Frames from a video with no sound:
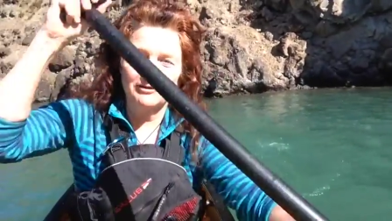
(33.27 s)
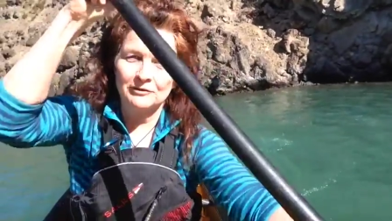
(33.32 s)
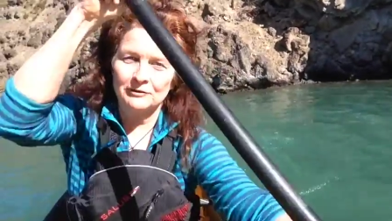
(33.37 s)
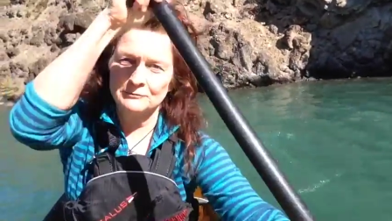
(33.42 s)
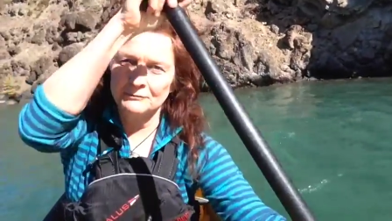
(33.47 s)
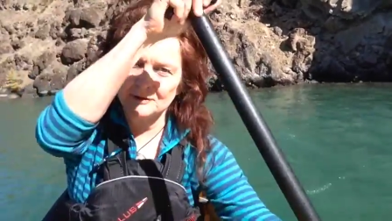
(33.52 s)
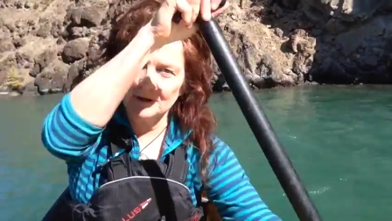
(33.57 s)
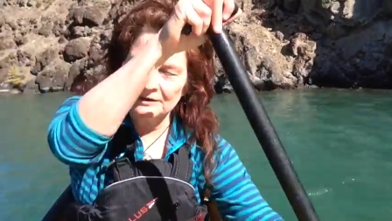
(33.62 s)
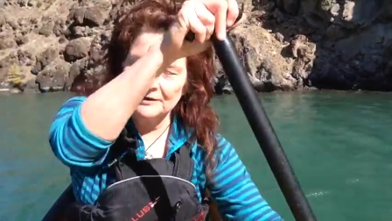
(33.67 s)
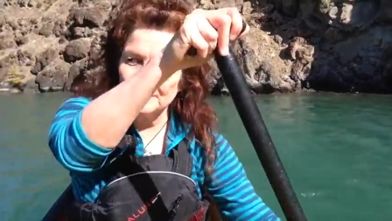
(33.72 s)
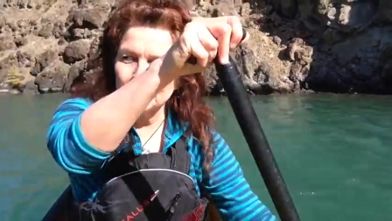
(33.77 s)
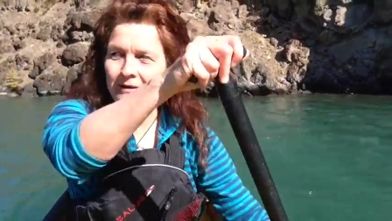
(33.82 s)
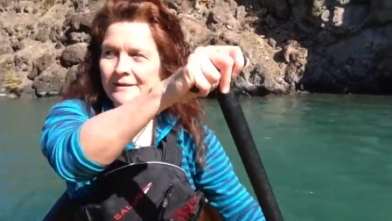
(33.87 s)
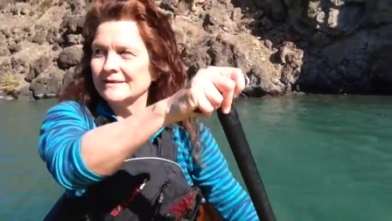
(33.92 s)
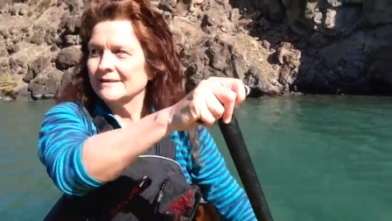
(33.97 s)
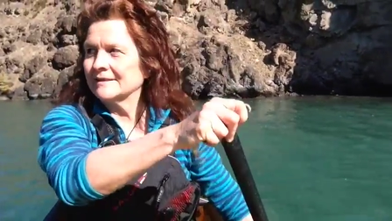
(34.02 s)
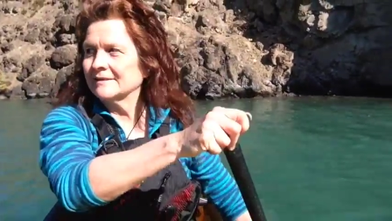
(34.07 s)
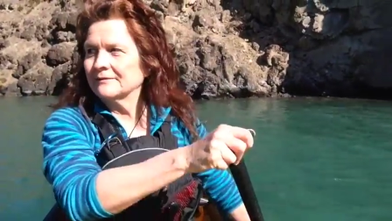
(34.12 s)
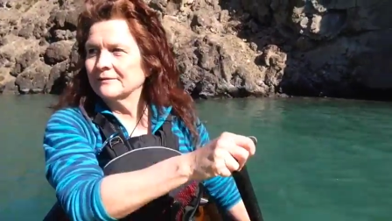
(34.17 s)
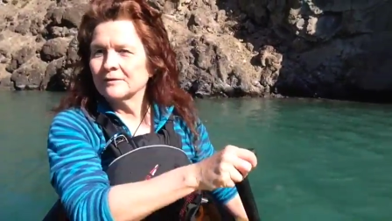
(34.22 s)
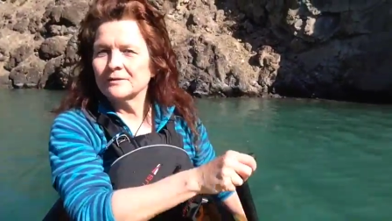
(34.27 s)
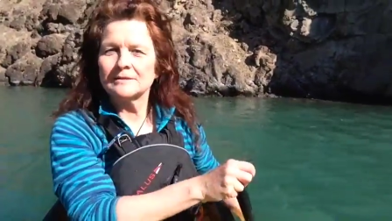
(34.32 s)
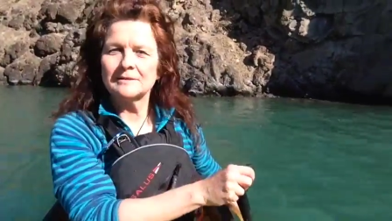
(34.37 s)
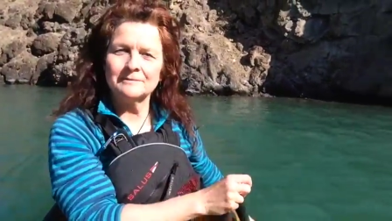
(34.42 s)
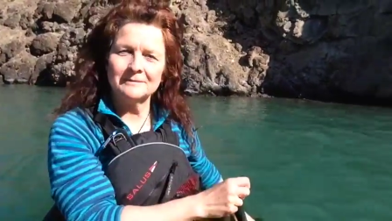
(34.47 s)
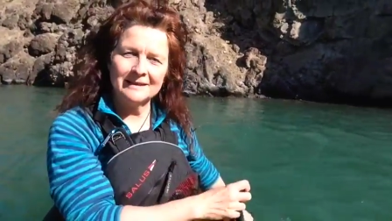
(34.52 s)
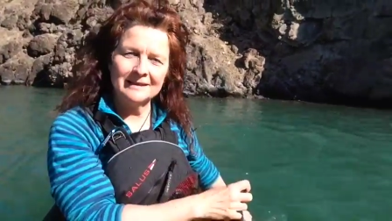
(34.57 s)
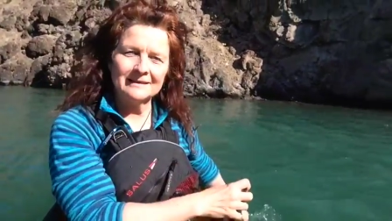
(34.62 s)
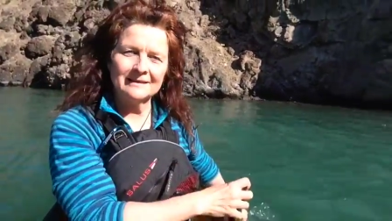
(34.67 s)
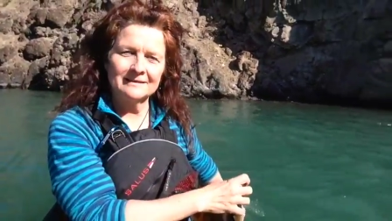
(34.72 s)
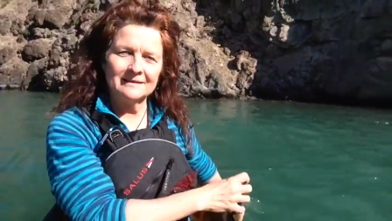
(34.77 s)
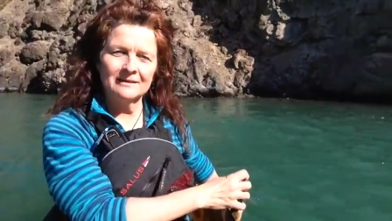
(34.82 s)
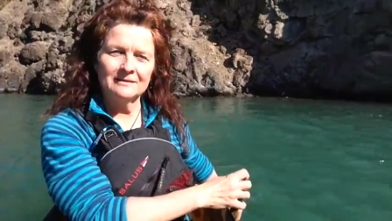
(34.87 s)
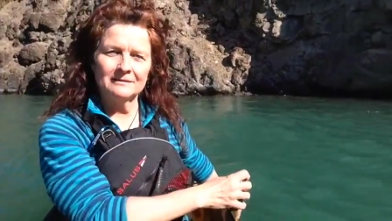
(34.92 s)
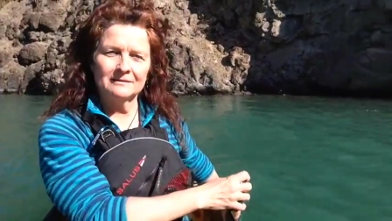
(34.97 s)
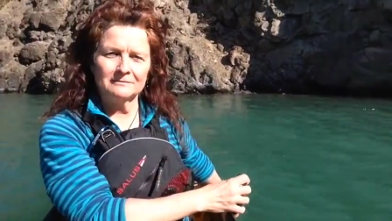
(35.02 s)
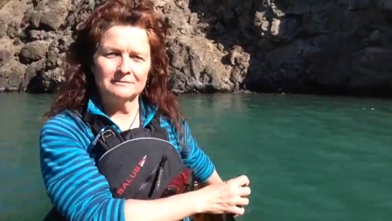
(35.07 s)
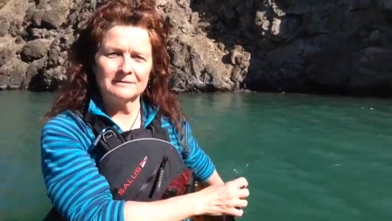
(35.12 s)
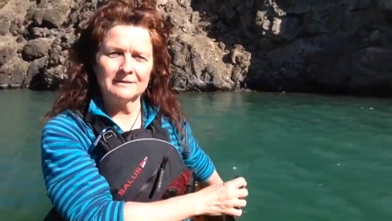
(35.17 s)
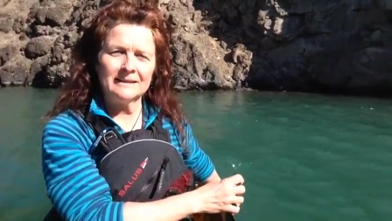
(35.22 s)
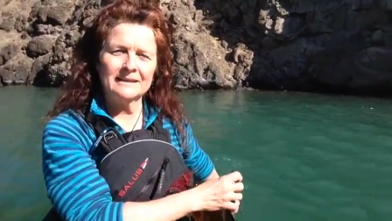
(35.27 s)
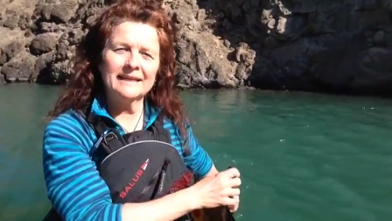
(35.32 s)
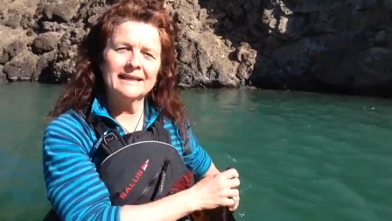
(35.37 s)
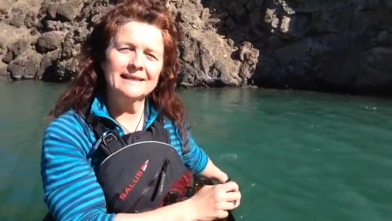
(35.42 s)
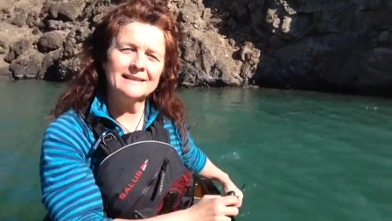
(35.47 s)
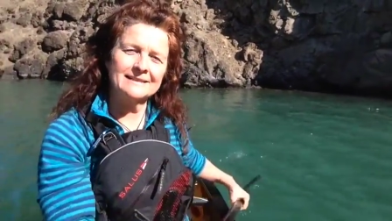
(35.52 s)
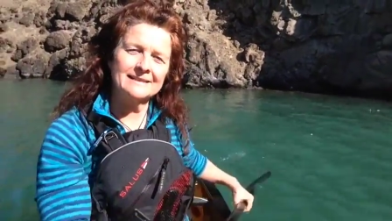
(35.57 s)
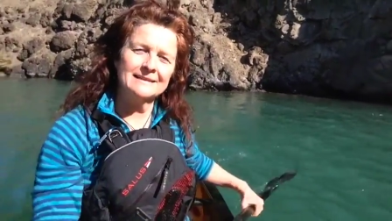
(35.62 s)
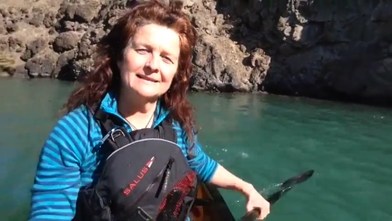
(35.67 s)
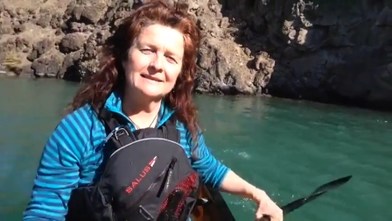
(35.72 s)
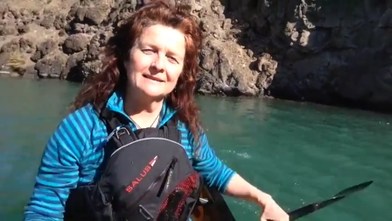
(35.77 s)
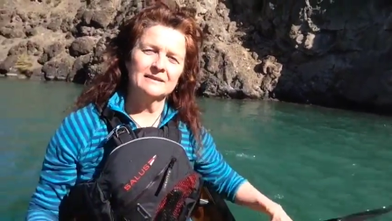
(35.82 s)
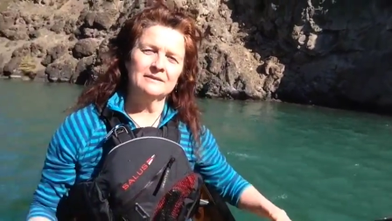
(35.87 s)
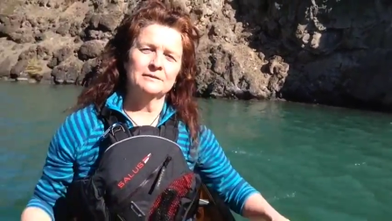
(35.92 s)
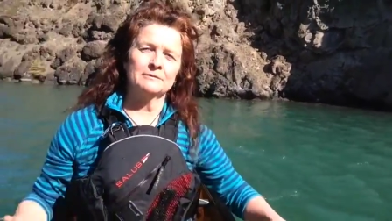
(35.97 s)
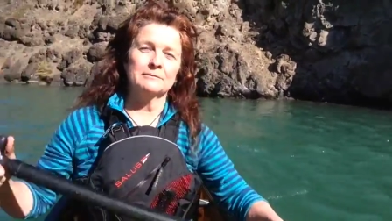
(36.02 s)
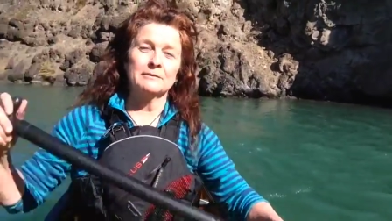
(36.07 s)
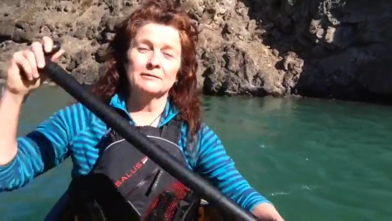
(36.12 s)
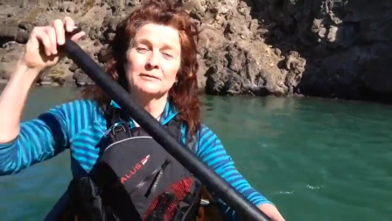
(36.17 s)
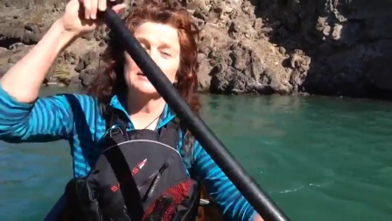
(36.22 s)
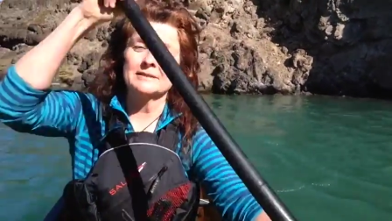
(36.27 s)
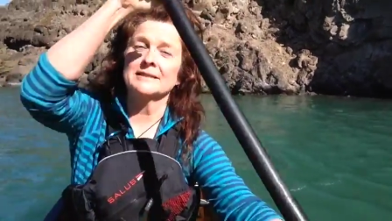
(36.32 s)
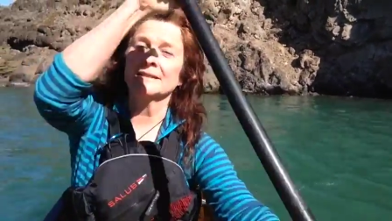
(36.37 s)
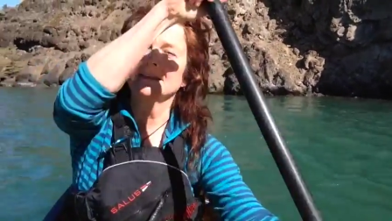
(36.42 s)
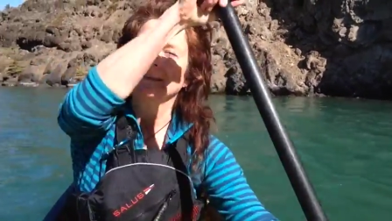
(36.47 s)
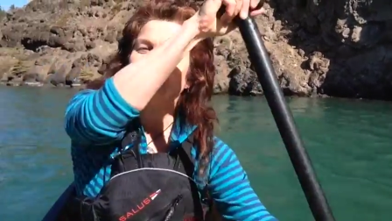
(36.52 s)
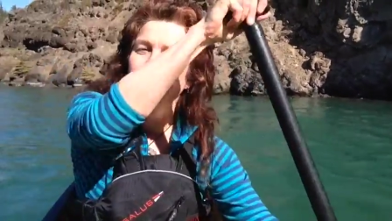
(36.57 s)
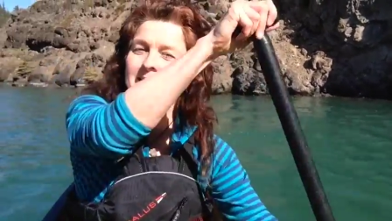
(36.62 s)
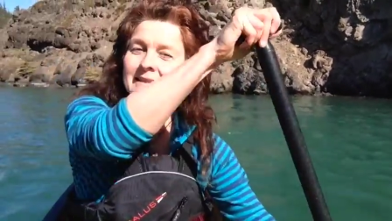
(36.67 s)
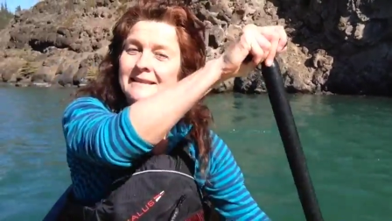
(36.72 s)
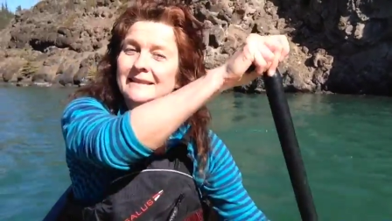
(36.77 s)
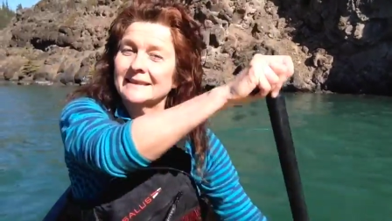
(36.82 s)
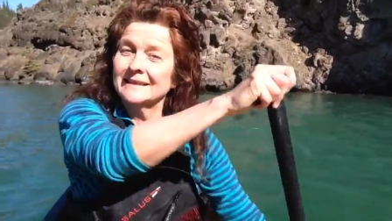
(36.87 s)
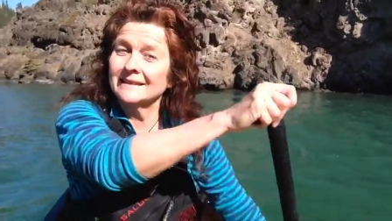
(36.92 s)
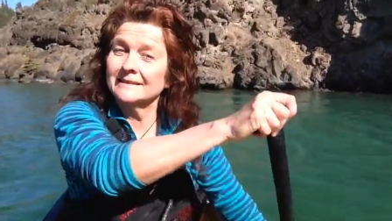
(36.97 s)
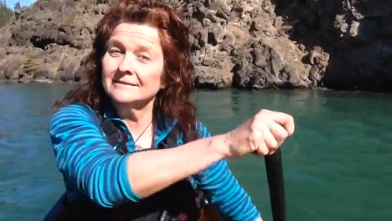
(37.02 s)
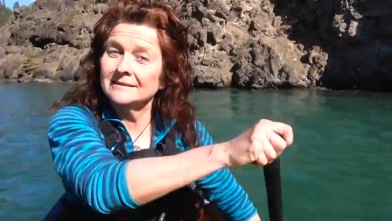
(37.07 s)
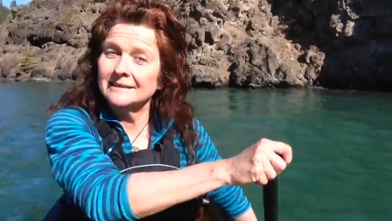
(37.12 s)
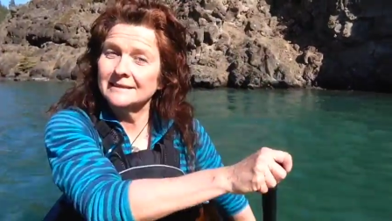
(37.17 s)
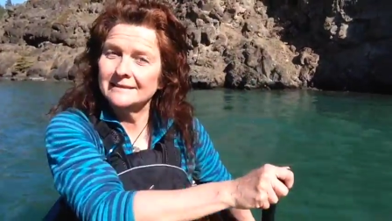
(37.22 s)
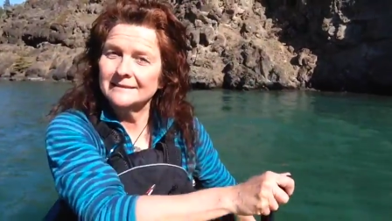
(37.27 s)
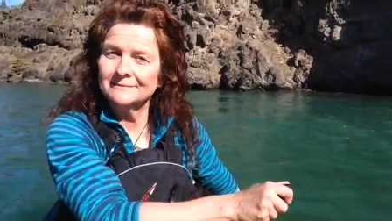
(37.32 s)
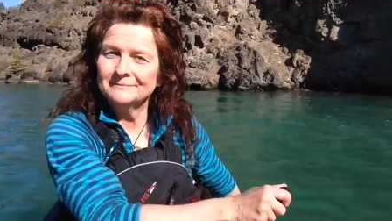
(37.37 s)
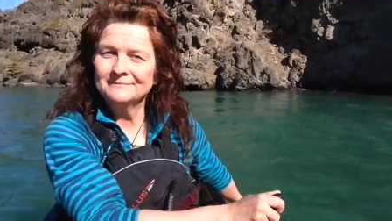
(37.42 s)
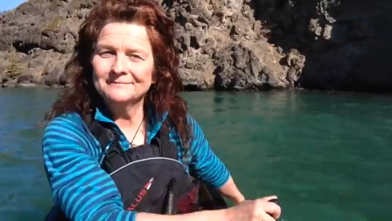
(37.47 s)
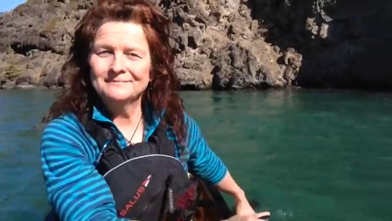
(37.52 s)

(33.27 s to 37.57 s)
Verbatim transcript: on the water and it's the first week that the, the lake is clear and the river is clear so I can get out here.